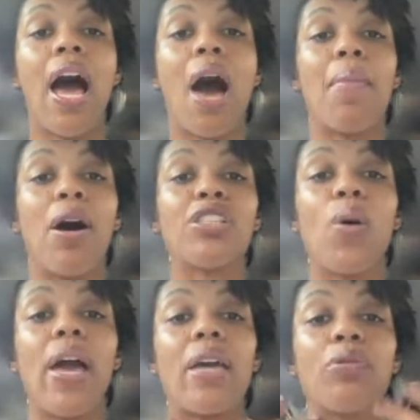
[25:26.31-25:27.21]
I'm
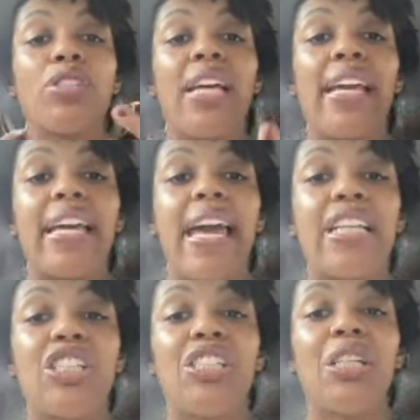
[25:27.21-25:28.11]
also able to
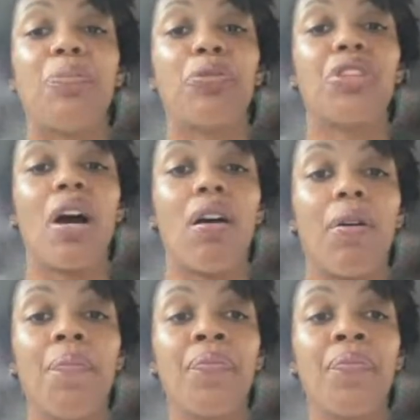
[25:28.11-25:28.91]
engage in deeper thought